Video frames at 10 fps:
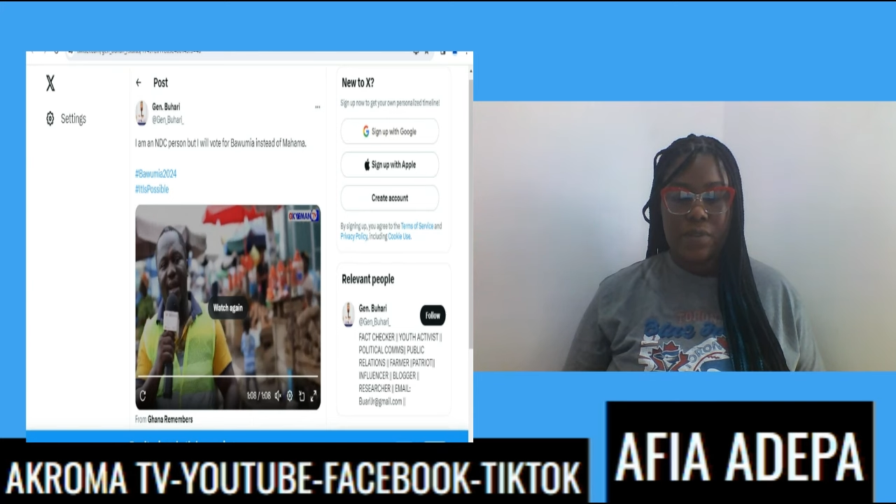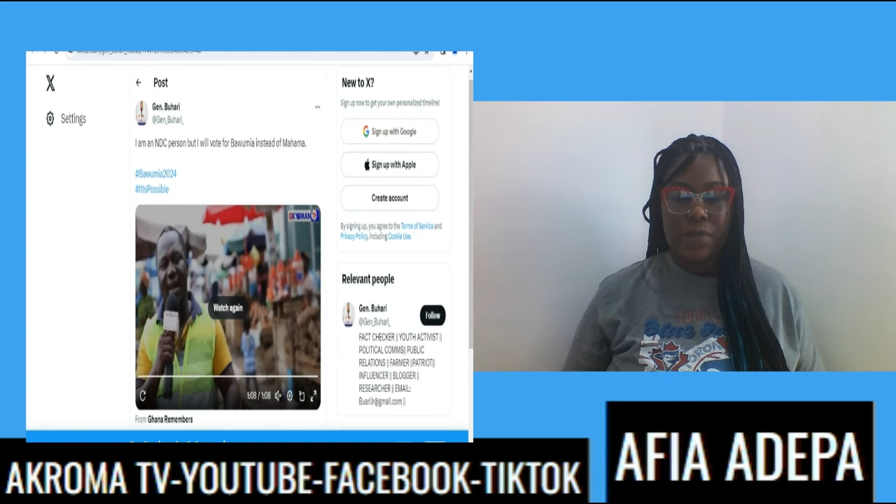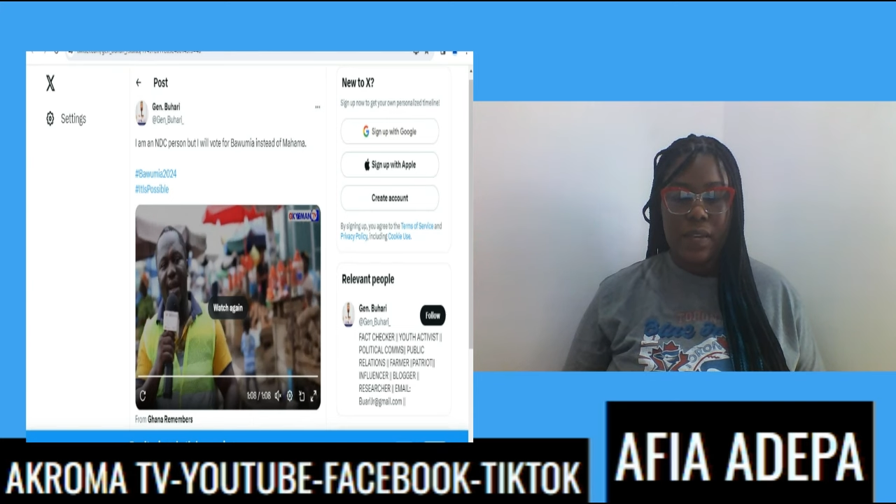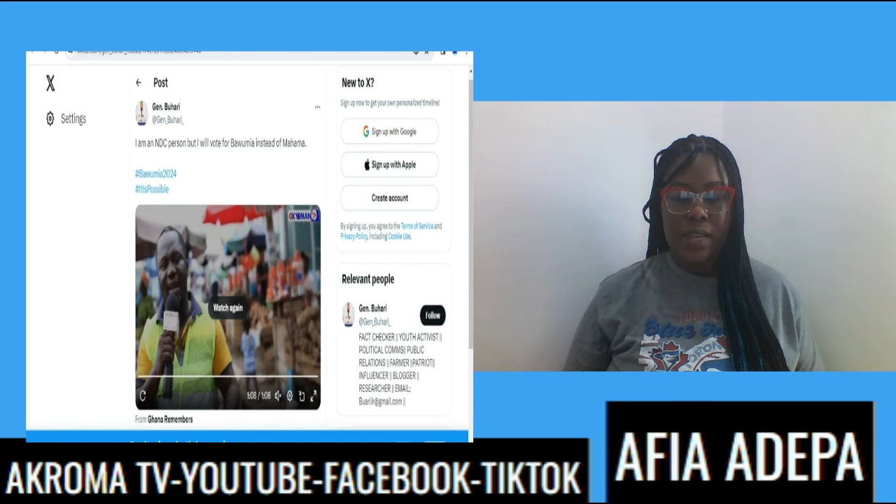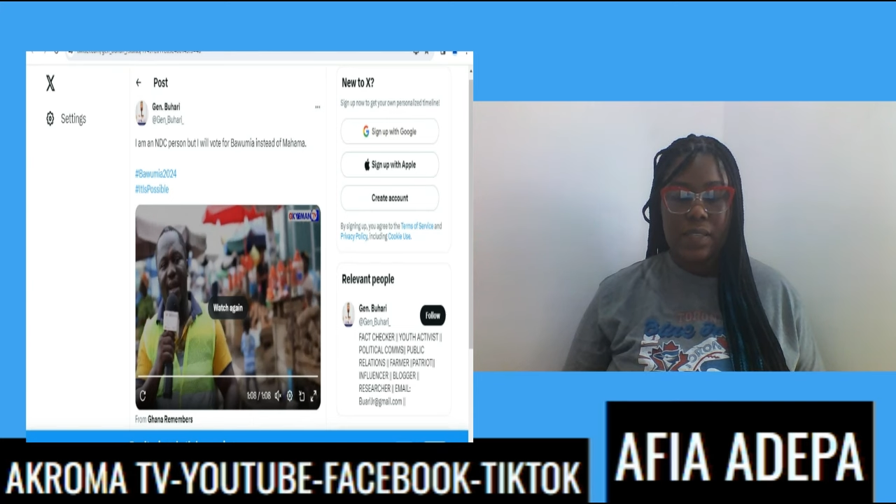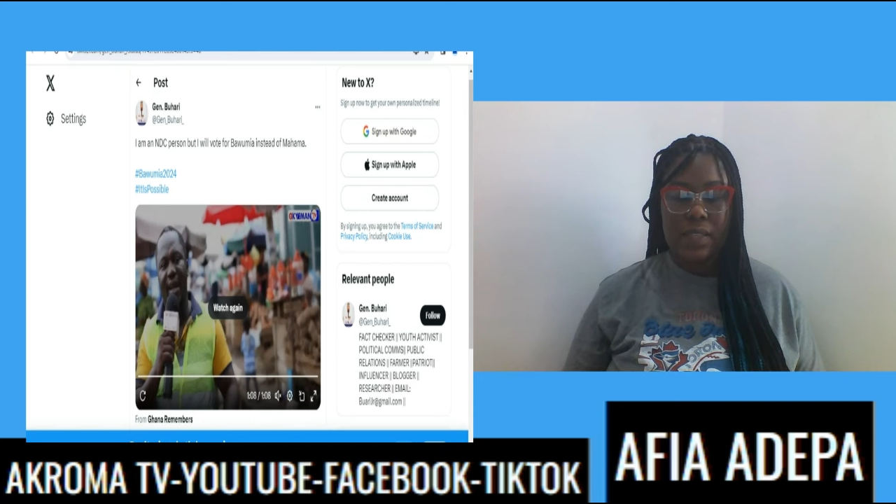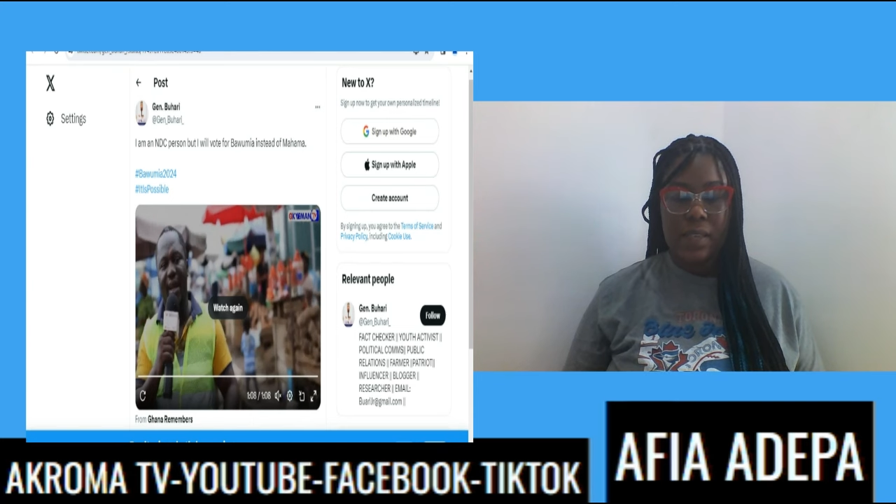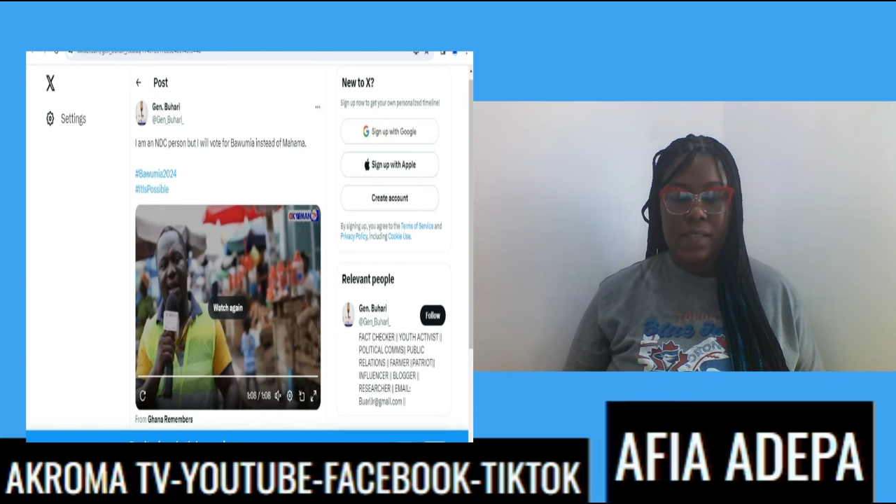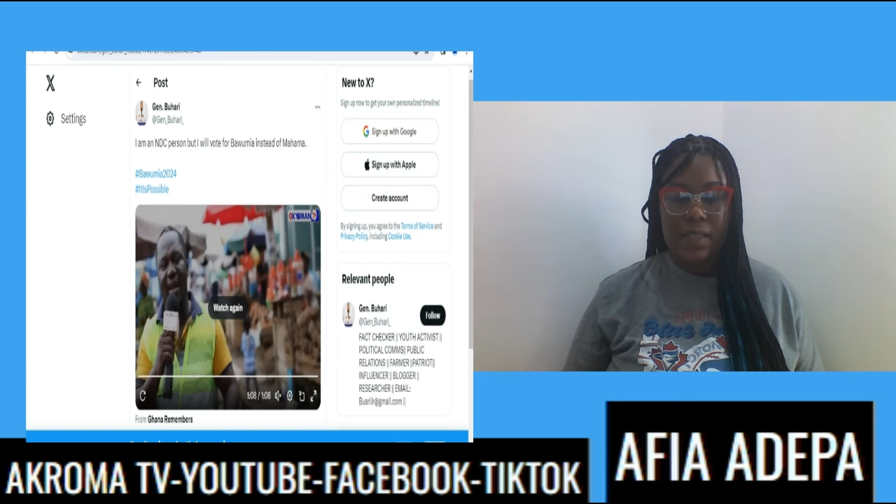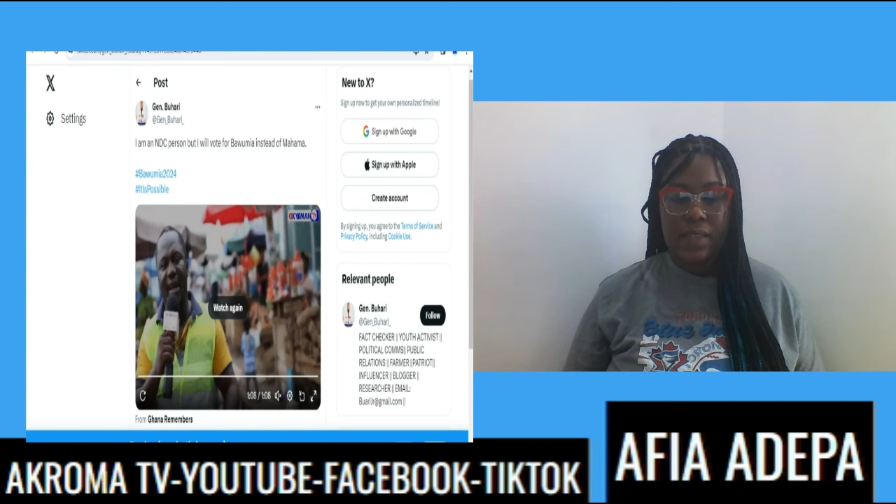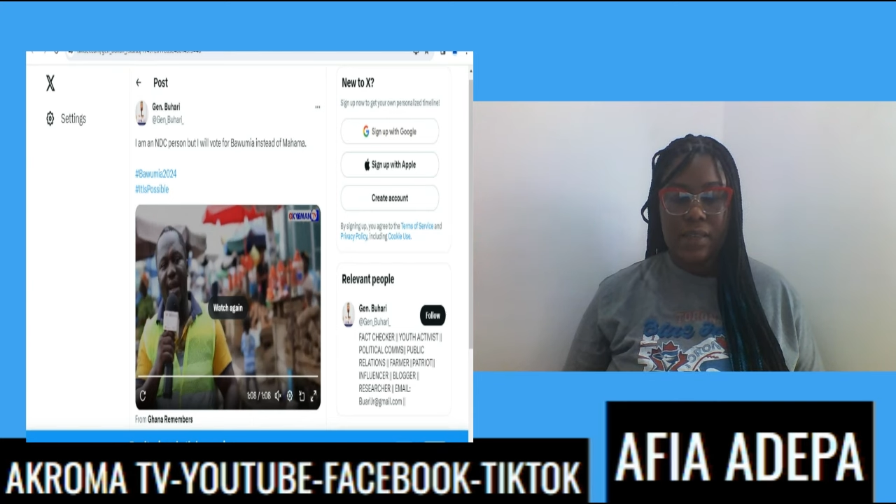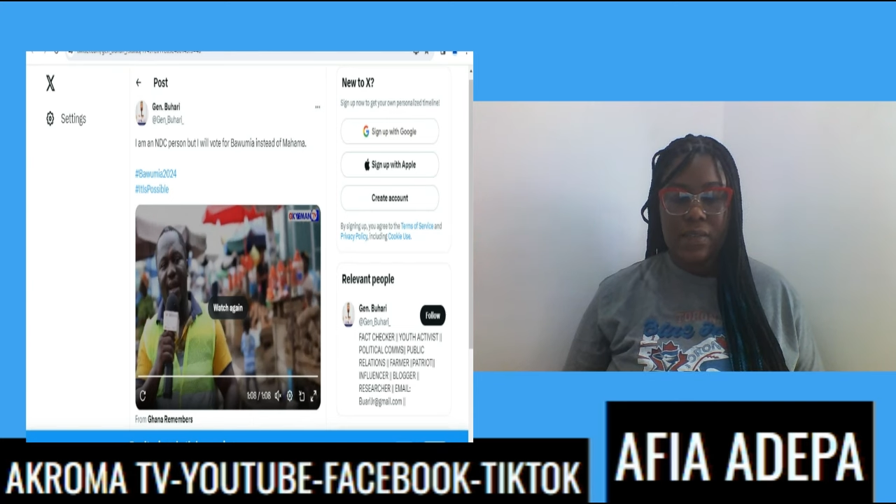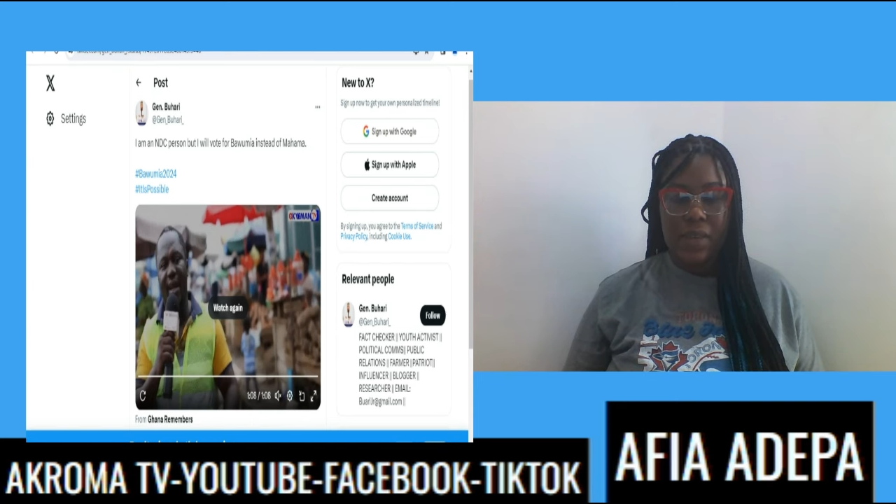forget NDC.